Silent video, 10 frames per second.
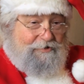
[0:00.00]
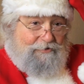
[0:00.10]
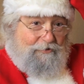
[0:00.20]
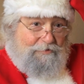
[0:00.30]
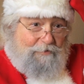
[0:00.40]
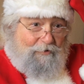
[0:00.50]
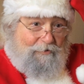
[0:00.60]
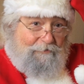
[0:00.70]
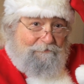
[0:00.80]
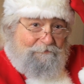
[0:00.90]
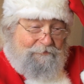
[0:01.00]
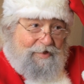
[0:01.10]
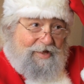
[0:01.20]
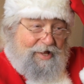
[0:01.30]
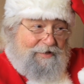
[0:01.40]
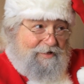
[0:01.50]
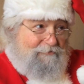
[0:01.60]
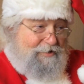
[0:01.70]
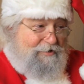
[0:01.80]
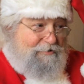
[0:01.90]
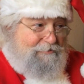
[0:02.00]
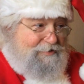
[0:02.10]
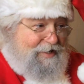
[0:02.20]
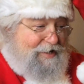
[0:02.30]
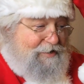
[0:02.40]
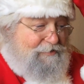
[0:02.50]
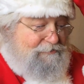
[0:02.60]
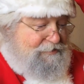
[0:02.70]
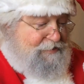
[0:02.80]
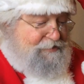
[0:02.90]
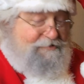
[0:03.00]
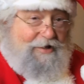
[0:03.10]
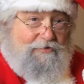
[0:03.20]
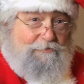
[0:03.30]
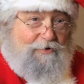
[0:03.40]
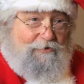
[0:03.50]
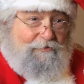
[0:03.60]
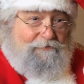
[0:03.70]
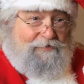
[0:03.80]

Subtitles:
the North Pole, and then we go down to the South Pole,